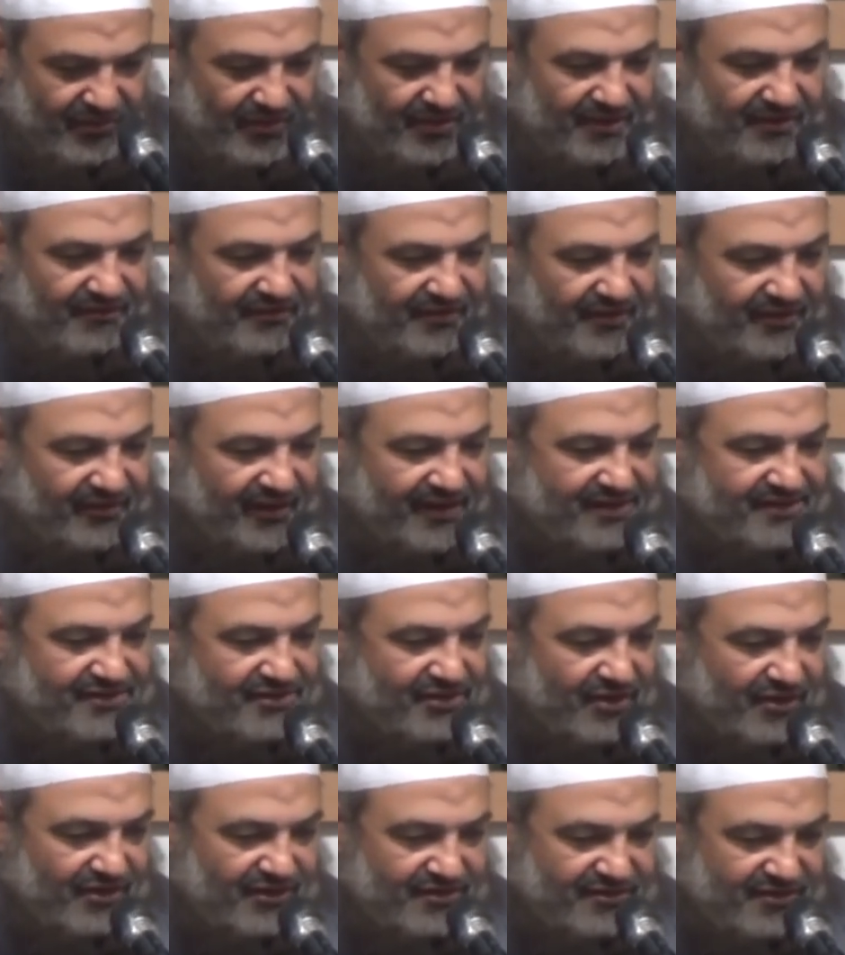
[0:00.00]
one of the great
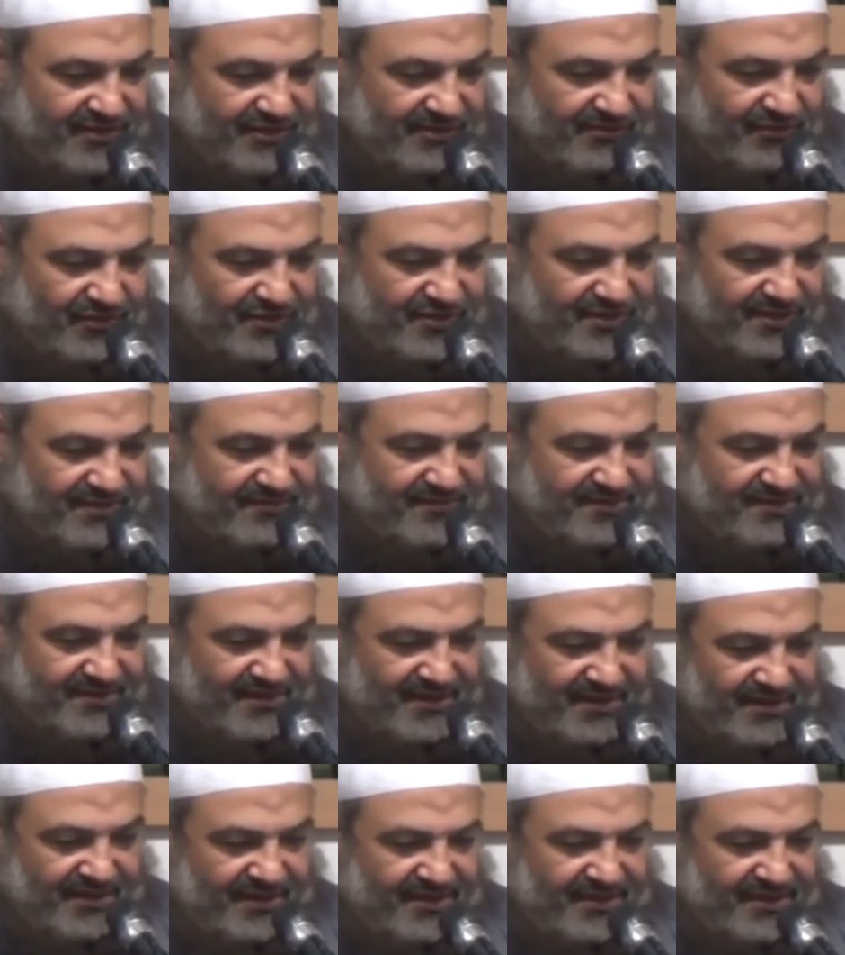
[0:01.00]
scholars of the Muslims